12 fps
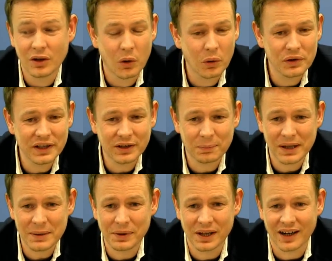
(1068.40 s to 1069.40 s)
who these
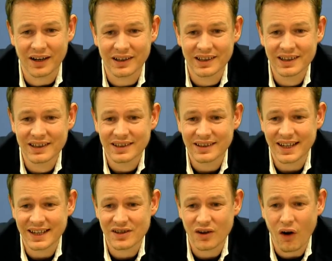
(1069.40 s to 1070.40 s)
people are
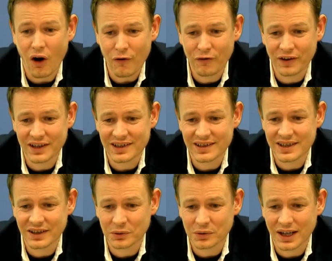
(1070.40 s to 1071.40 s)
that often
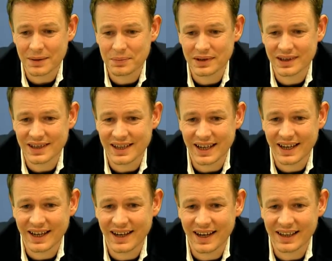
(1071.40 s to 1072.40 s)
describe the
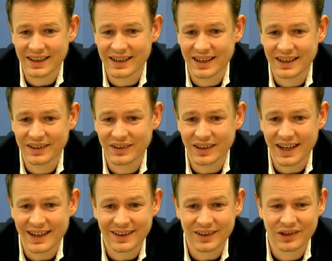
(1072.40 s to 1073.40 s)
Alekhine's
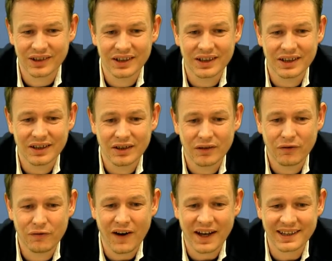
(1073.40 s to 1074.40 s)
as
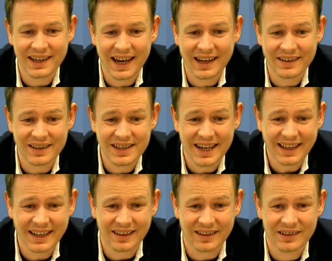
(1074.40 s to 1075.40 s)
fun and
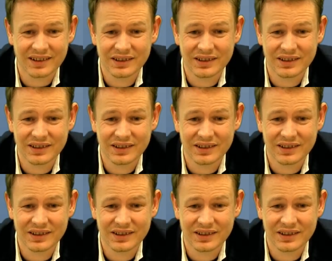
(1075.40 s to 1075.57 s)
attacking.